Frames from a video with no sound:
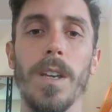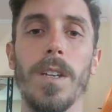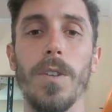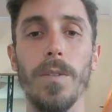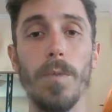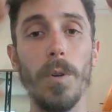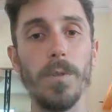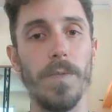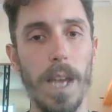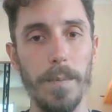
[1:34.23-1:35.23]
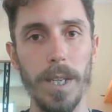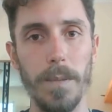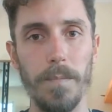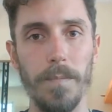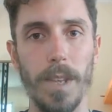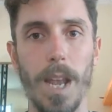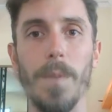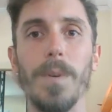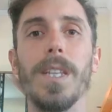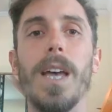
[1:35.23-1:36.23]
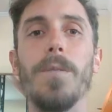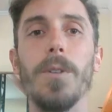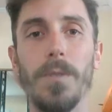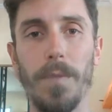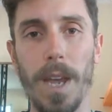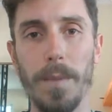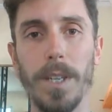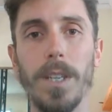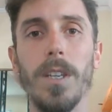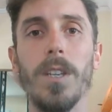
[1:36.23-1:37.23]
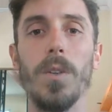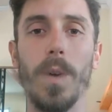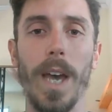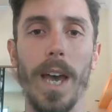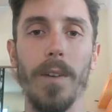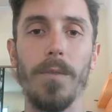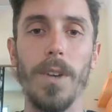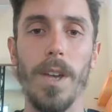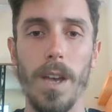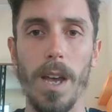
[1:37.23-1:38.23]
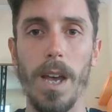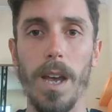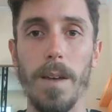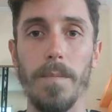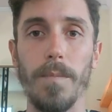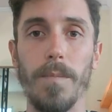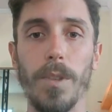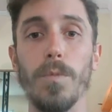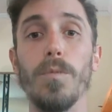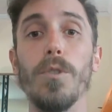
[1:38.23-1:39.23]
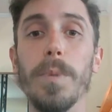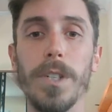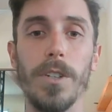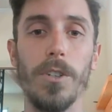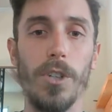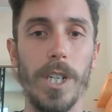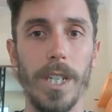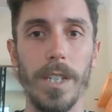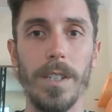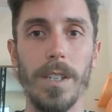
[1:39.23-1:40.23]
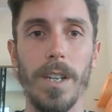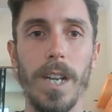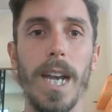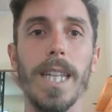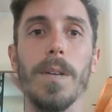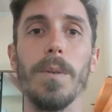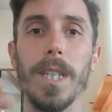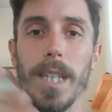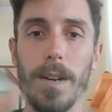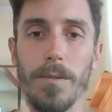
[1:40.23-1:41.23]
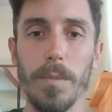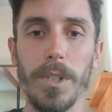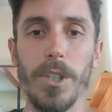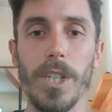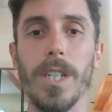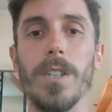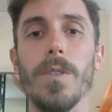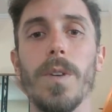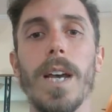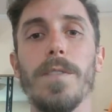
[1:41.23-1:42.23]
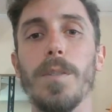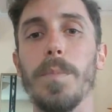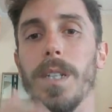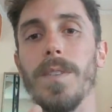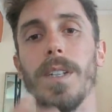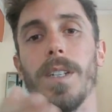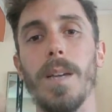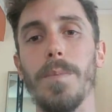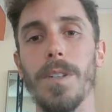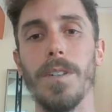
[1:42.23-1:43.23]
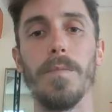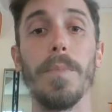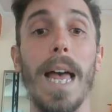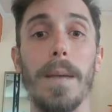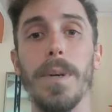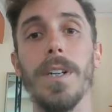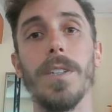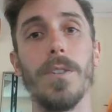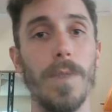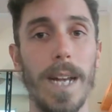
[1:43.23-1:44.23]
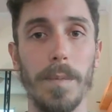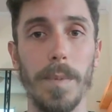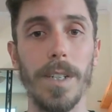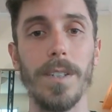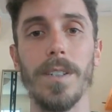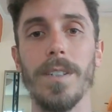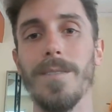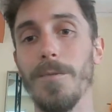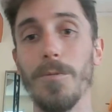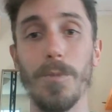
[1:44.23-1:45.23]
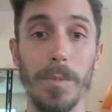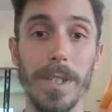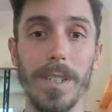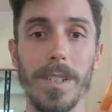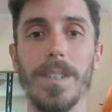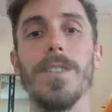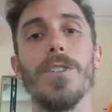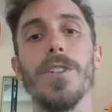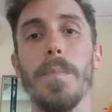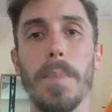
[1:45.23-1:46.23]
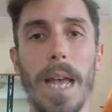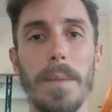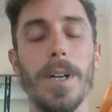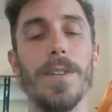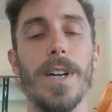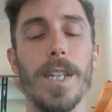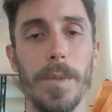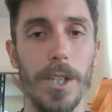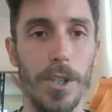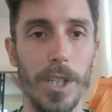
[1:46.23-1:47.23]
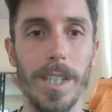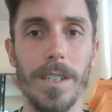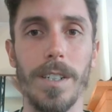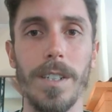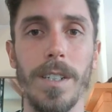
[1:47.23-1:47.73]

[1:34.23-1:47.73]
You have the rose family, and within that rose family, you have the rubus genus, and then within that rubus genus, you have specific types of blackberries or raspberries. So rubus is your blackberry and raspberry genus.